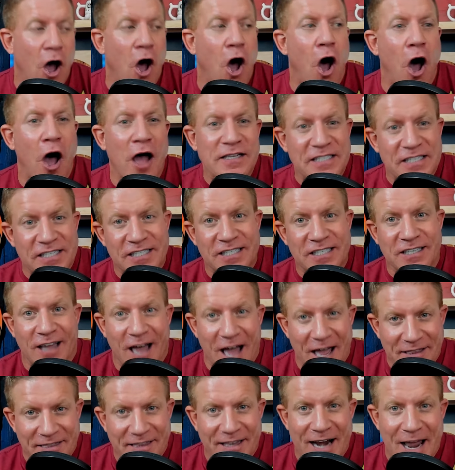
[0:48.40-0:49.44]

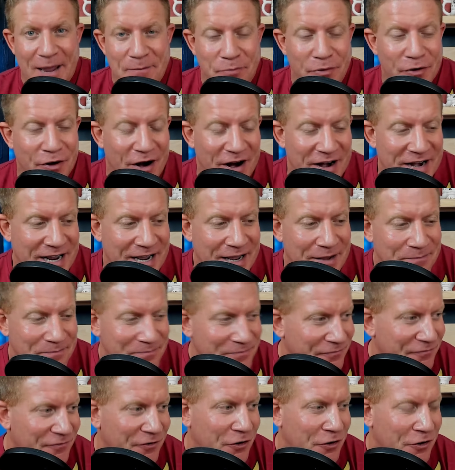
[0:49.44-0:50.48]
onslaught that I put on
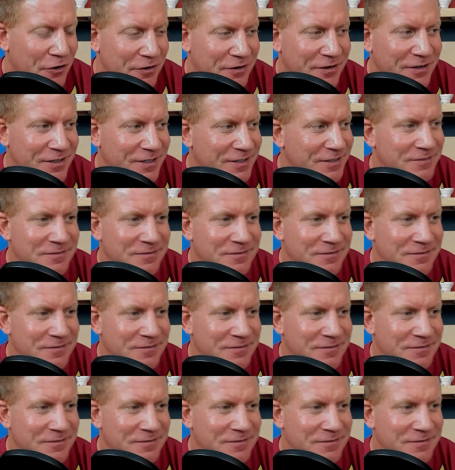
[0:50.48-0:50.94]
him for